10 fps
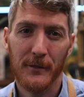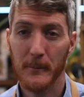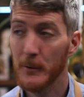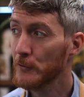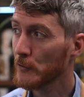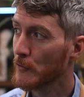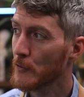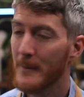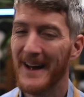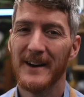the most
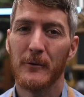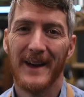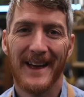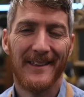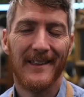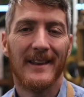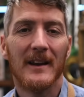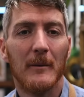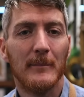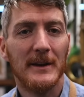chromatic red
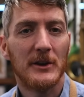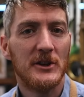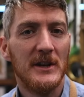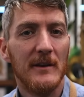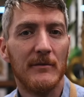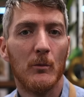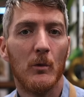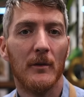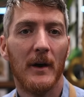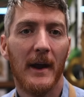that can be achieved
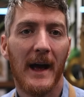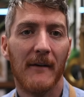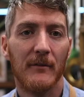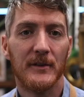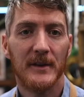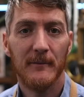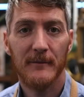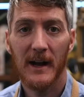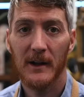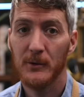will not have the same
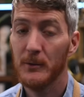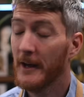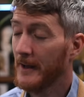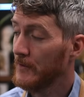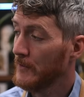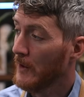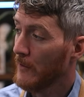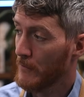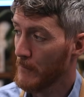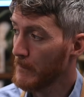value as
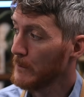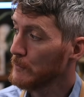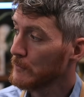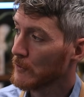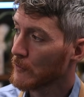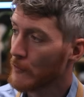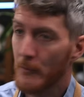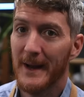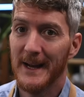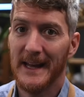the most
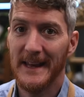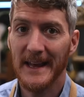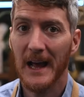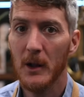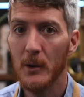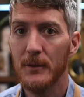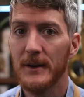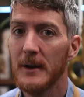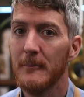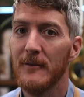chromatic yellow
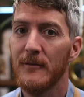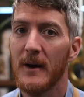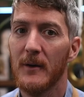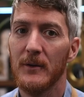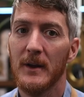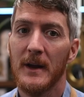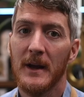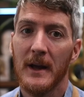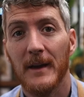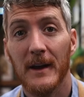that can be found.
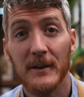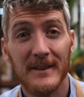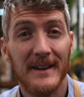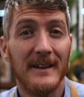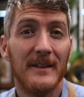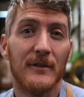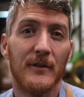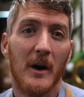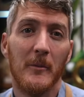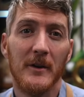Understanding this
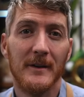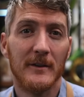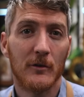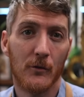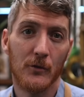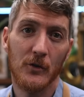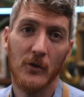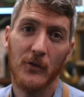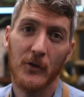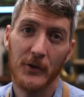phenomenon is
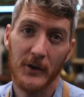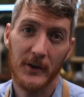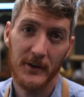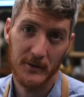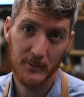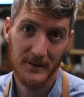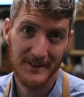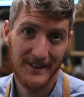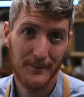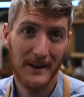crucial for an artist because
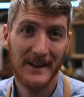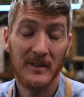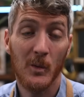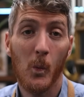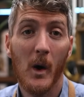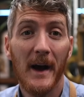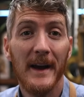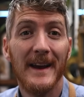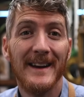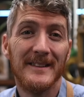it explains why
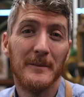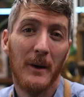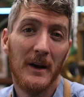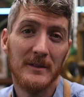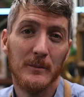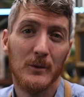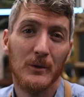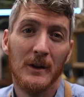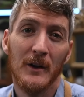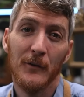it is
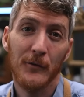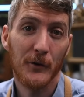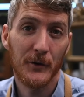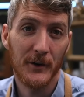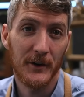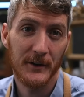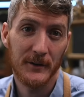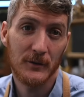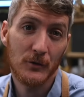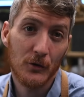impossible for an
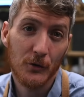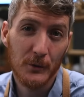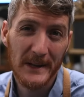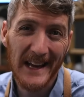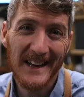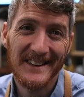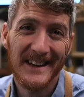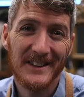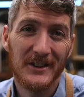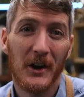artist to create
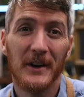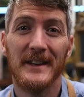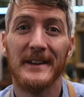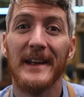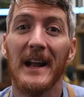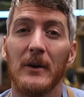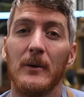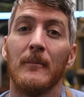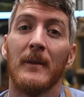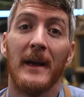a dark
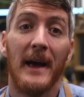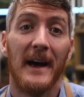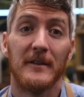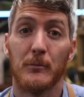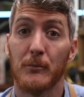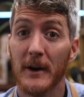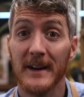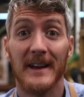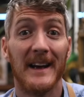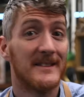yellow as
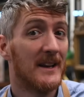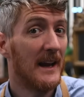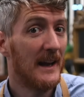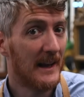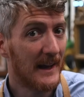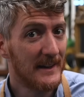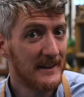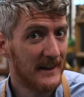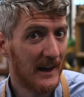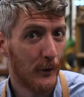bright as a
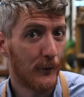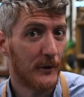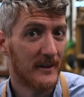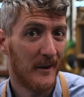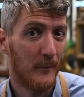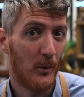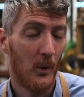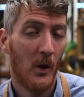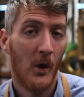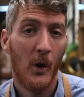light yellow, for
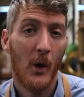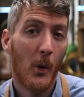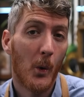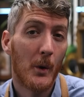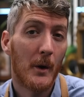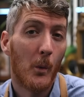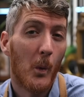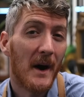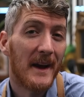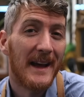example, or
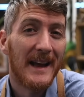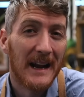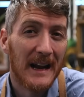why a